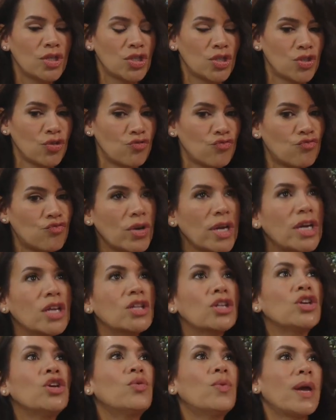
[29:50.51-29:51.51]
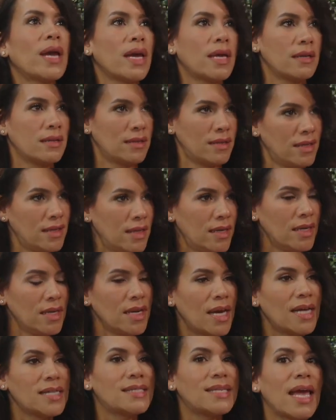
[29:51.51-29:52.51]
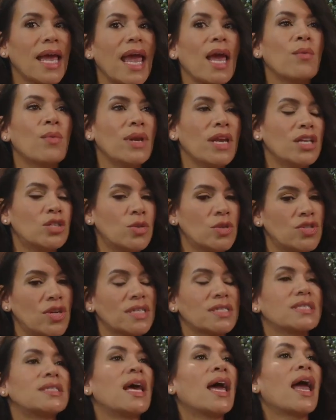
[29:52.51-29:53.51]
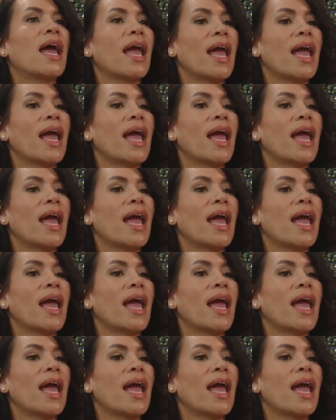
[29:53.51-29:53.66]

to reel you in and say, hey, we need to address this.